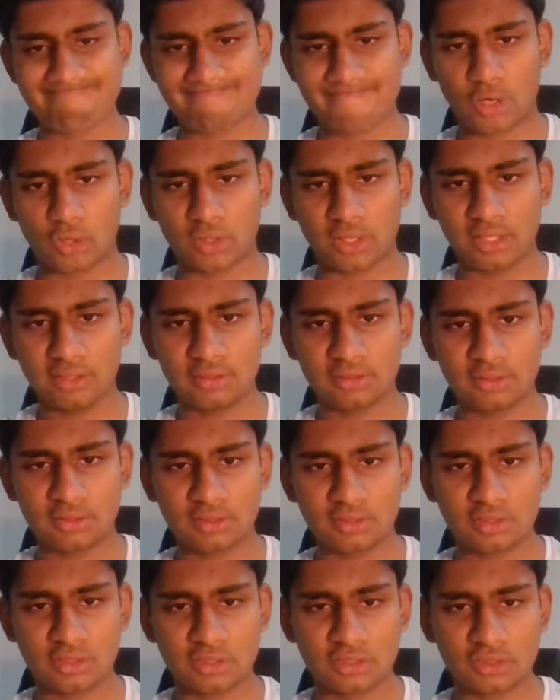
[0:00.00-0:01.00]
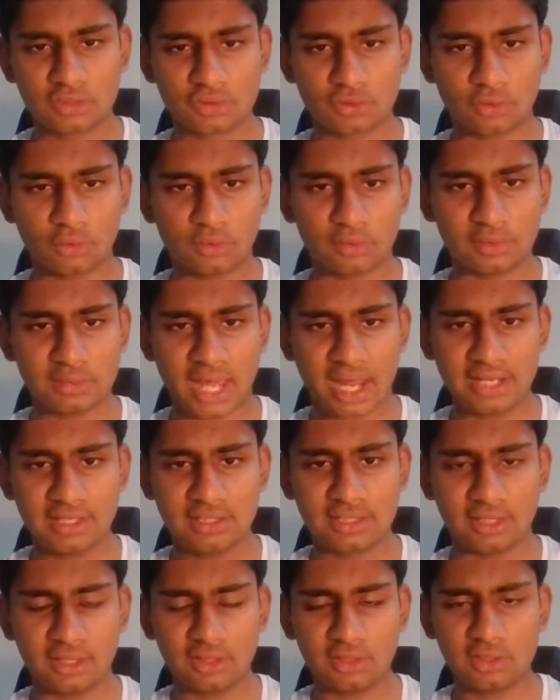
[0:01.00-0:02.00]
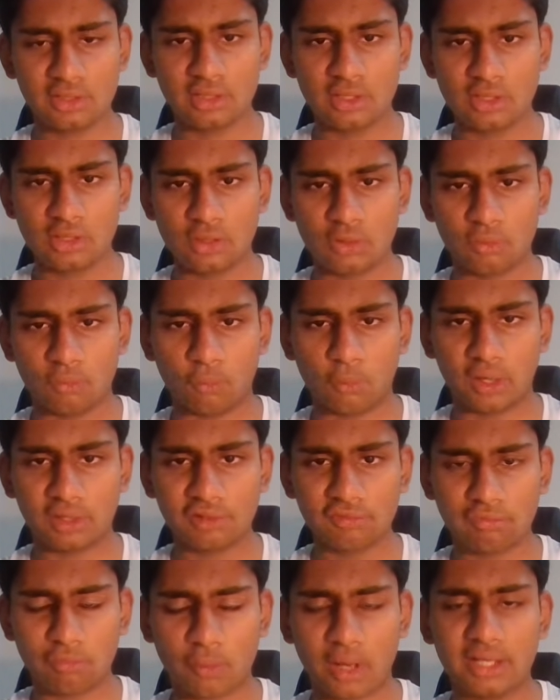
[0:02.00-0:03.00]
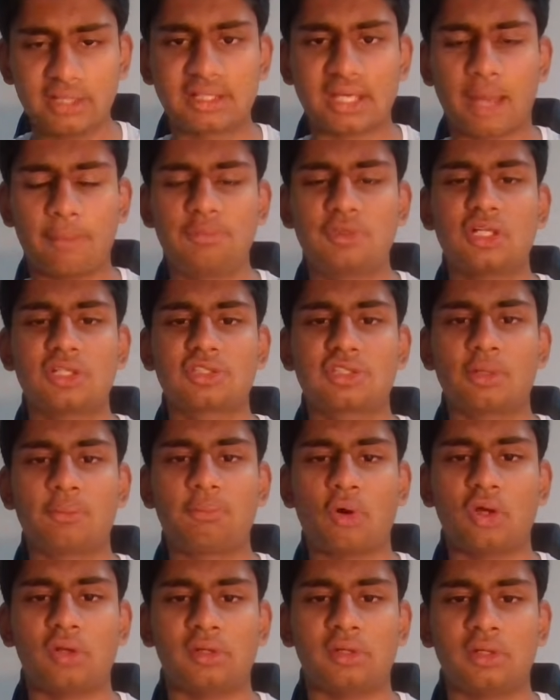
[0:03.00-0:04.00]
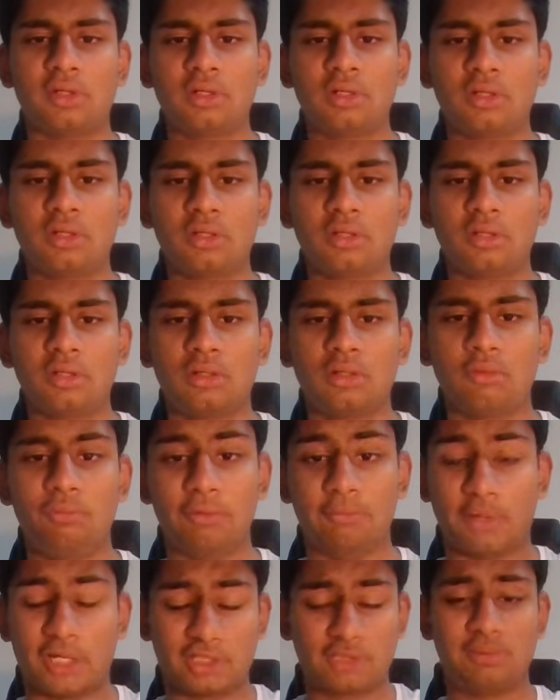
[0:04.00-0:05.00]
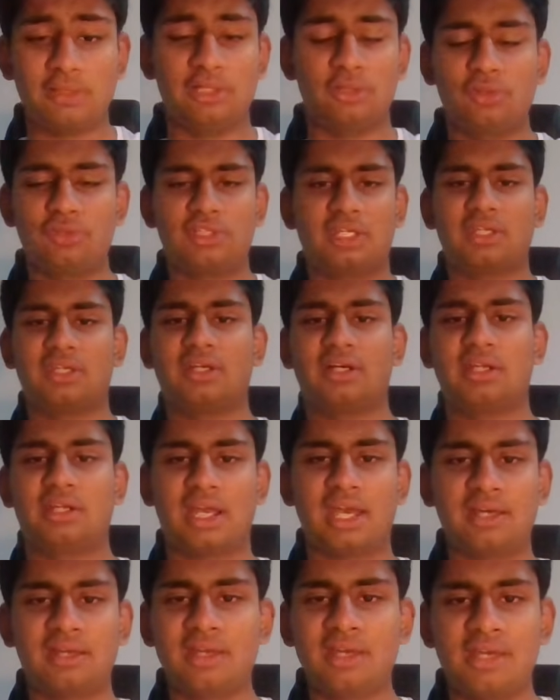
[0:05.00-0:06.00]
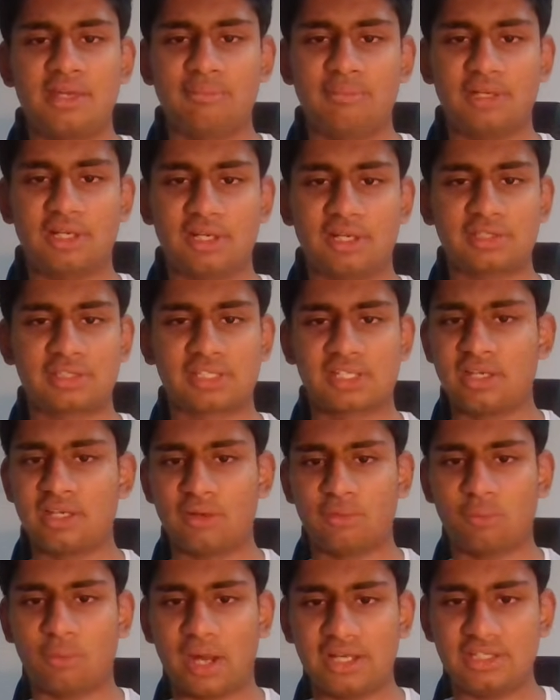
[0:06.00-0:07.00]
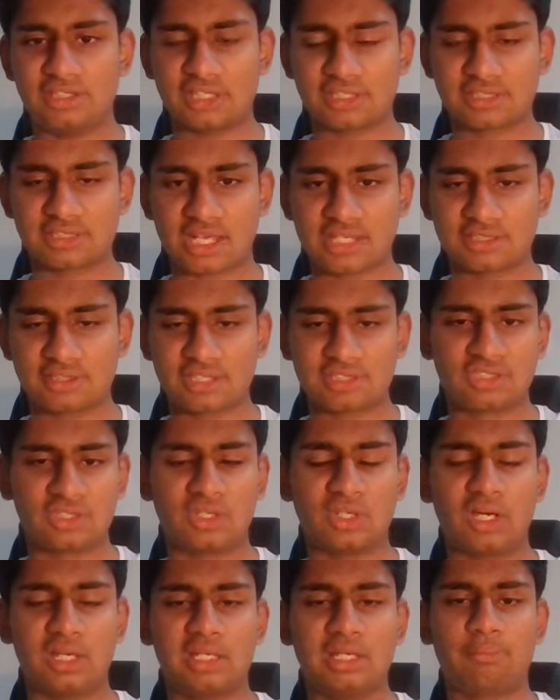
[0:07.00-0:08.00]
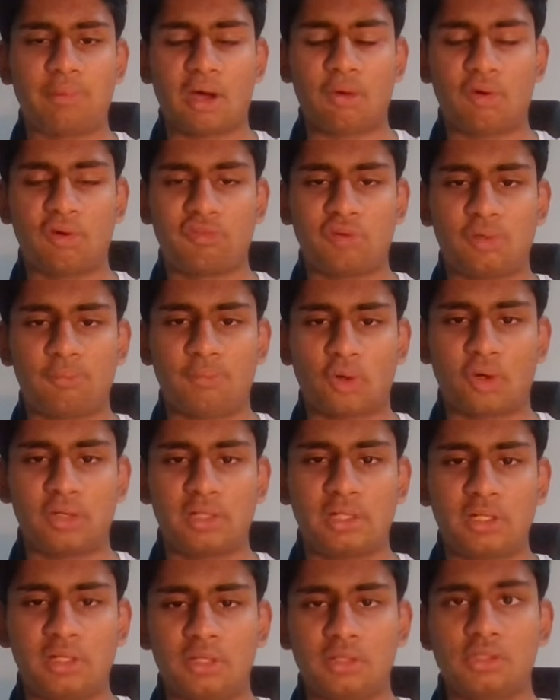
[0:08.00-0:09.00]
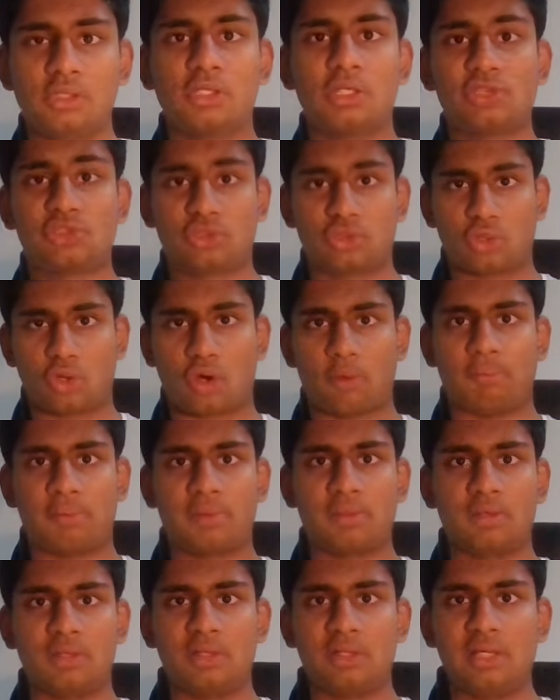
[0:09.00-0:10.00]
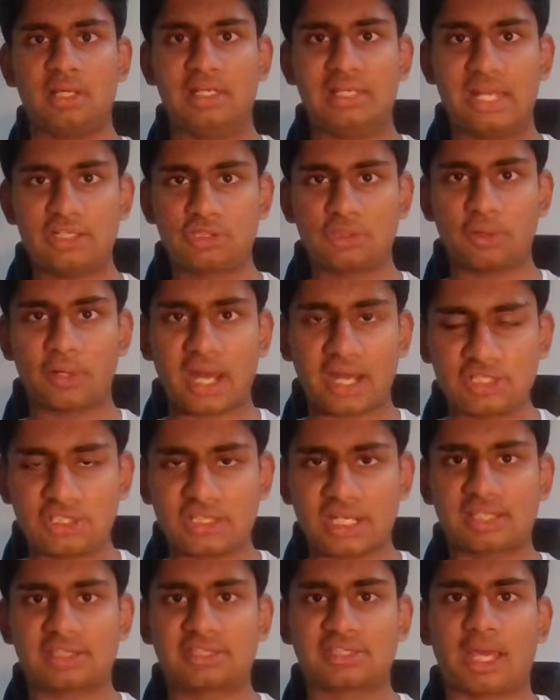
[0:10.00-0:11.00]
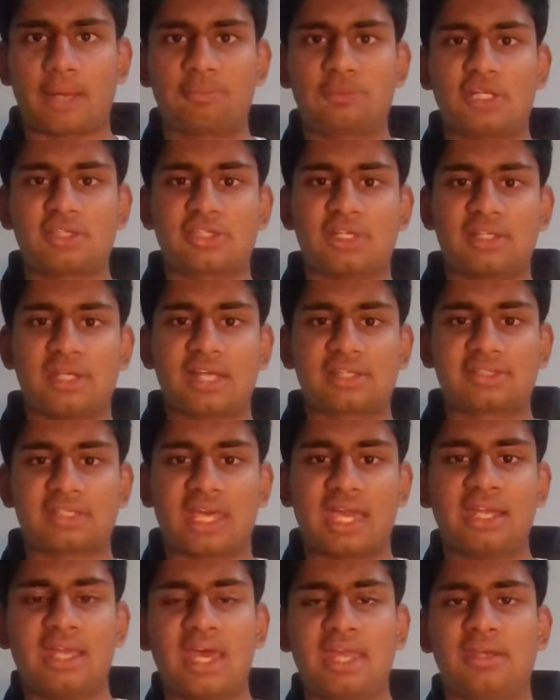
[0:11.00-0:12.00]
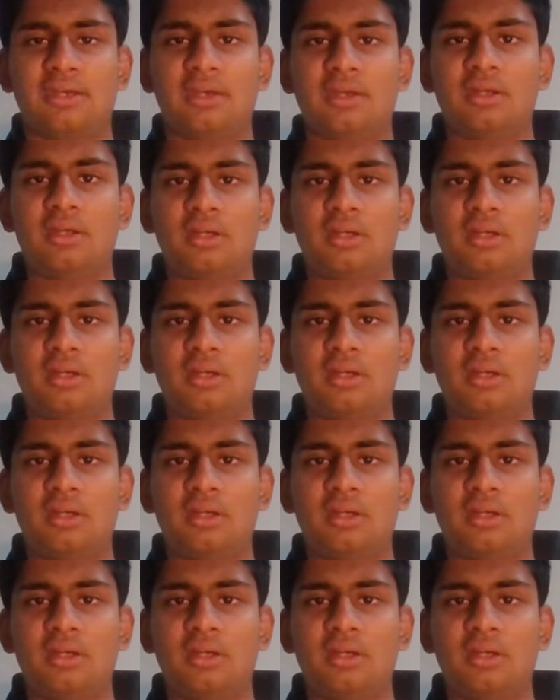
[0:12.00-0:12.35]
Okay, so knight here. What if white captures the pawn? We must be losing here, right? Because white just has this really powerful pawn. Stop. Let's look at checks captures attacks again.